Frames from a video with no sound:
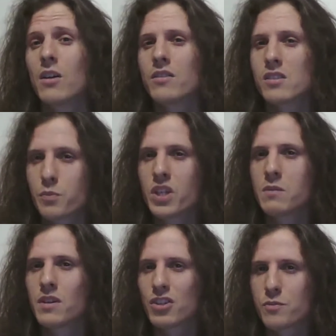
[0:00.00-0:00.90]
is pretty
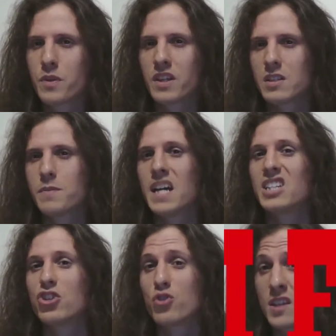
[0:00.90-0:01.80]
much built by the
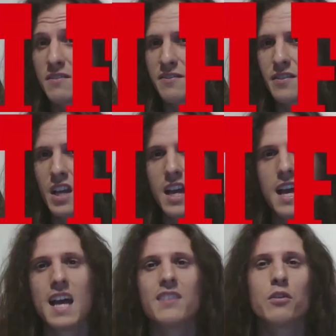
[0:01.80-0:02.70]
riff,
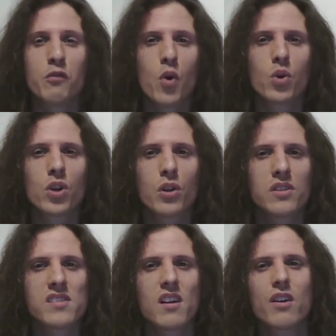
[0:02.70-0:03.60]
and the
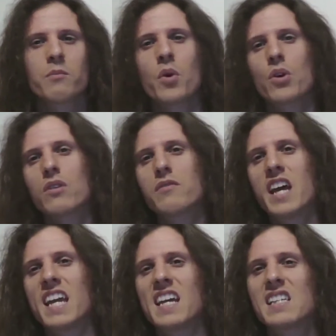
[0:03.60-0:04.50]
vocals are more of
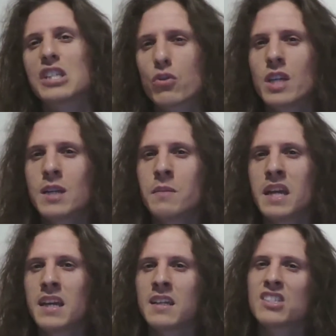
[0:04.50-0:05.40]
a
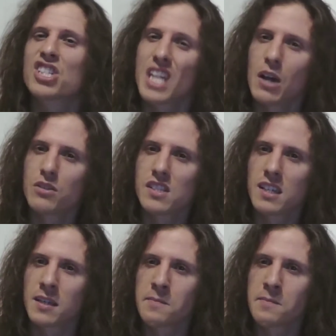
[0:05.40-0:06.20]
screaming, shouting,